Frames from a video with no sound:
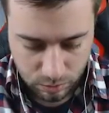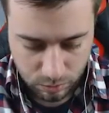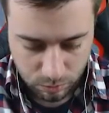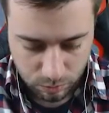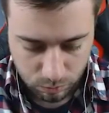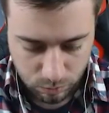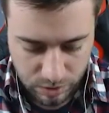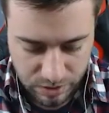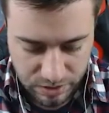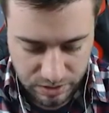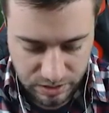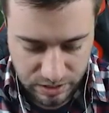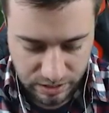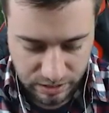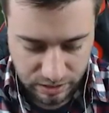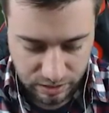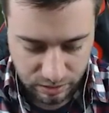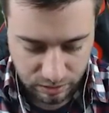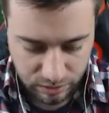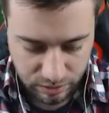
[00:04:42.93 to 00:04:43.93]

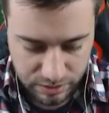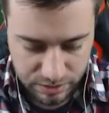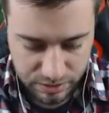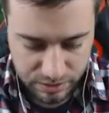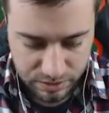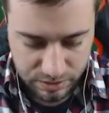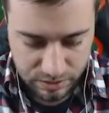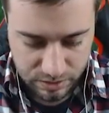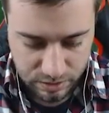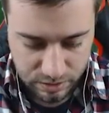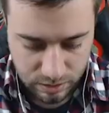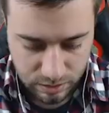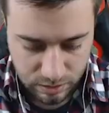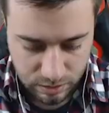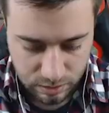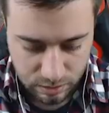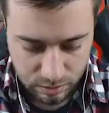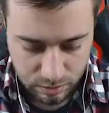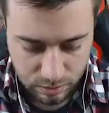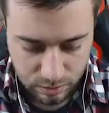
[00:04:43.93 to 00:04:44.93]
ridiculous.
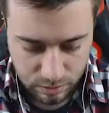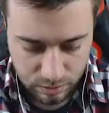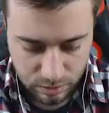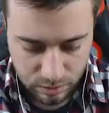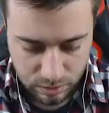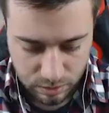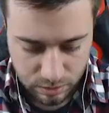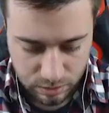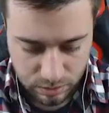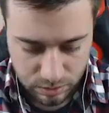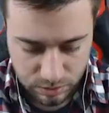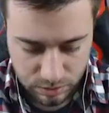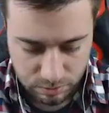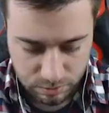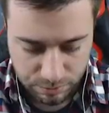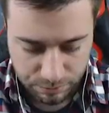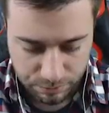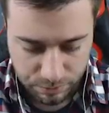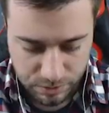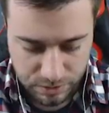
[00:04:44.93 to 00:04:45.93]
There's gonna
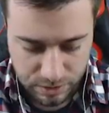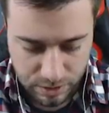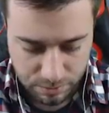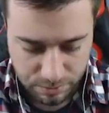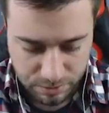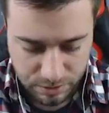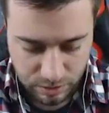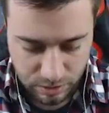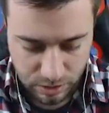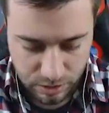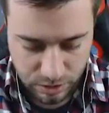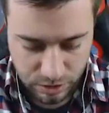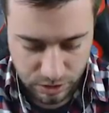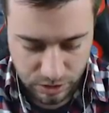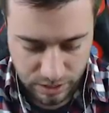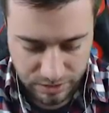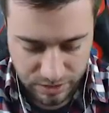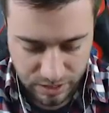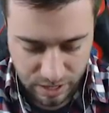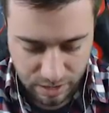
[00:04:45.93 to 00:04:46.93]
be footsteps and
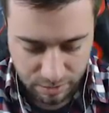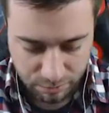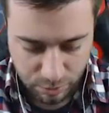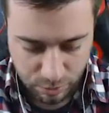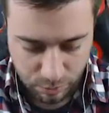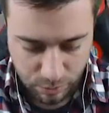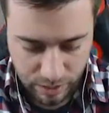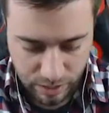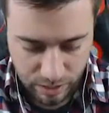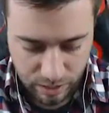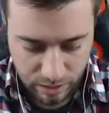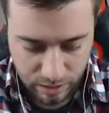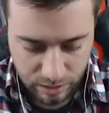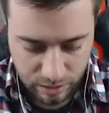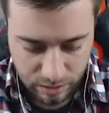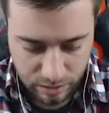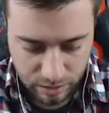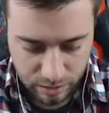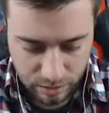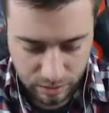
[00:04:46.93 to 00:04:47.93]
gunshots everywhere.
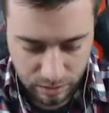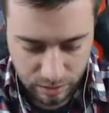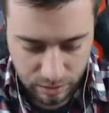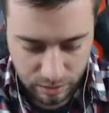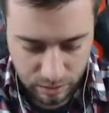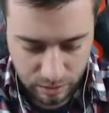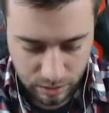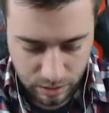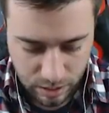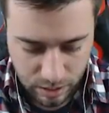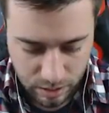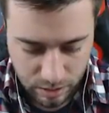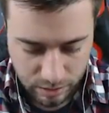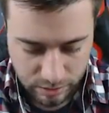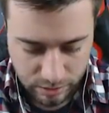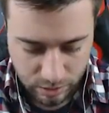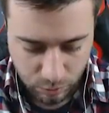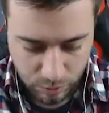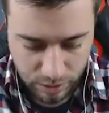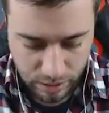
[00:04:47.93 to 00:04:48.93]
Uh,
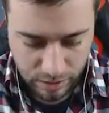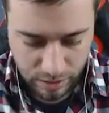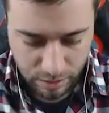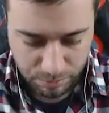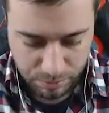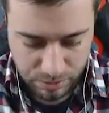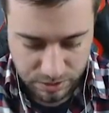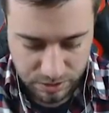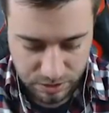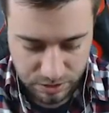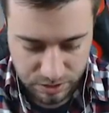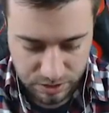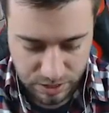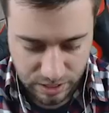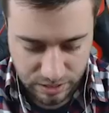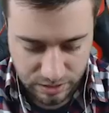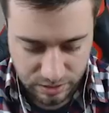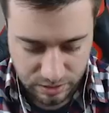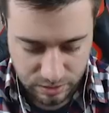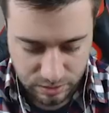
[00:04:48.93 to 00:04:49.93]
okay, that person just
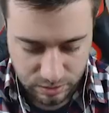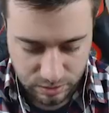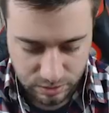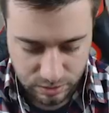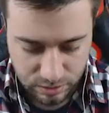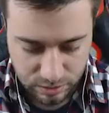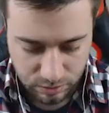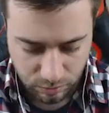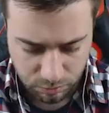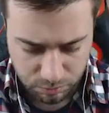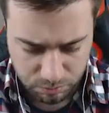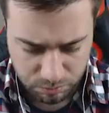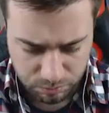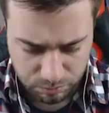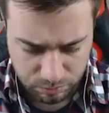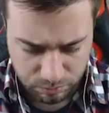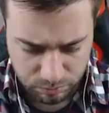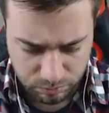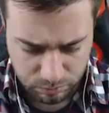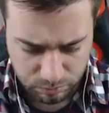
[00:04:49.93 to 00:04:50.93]
got killed
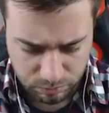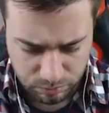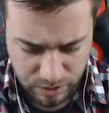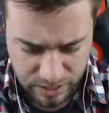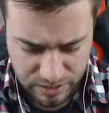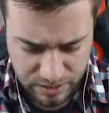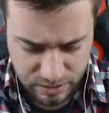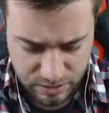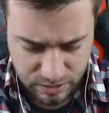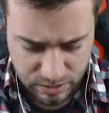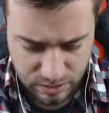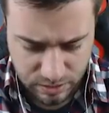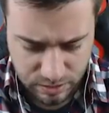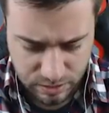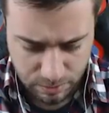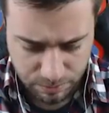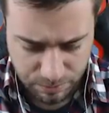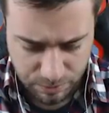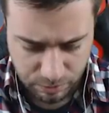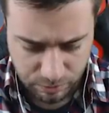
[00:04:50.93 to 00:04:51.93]
by
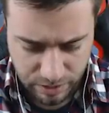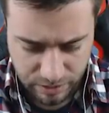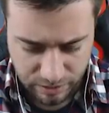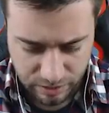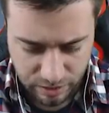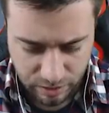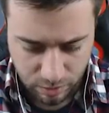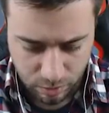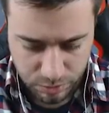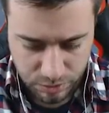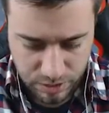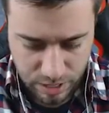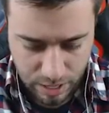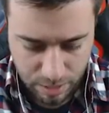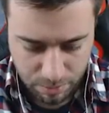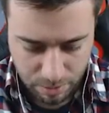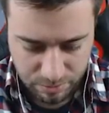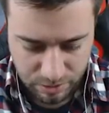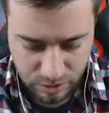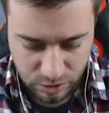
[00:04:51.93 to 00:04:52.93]
something right there. Oh snap,
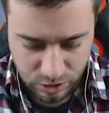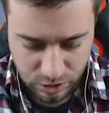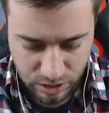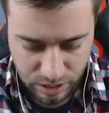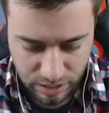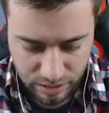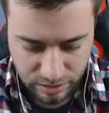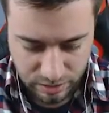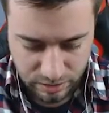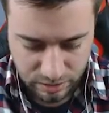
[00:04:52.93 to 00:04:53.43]
I'm getting shot.